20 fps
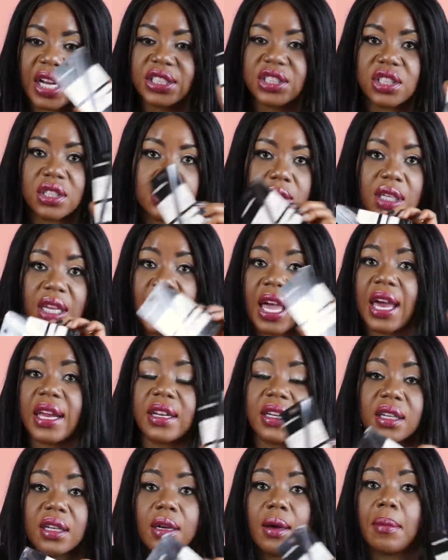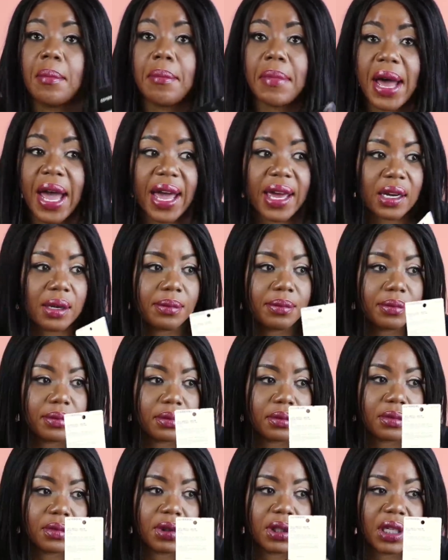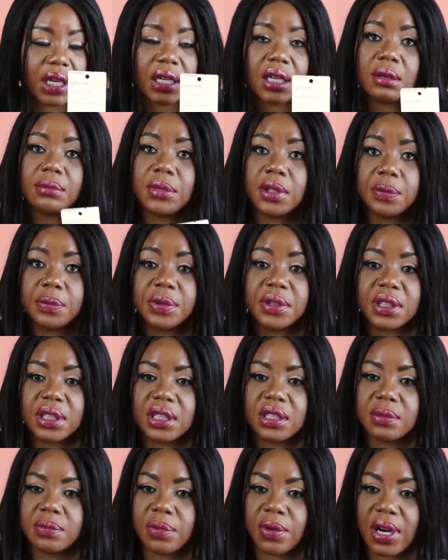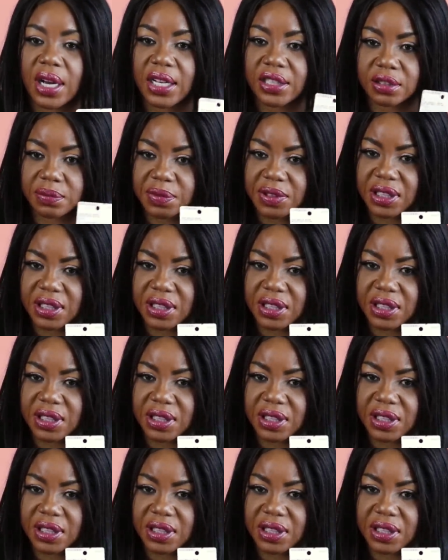I just kind of combine them and I come up with these brows.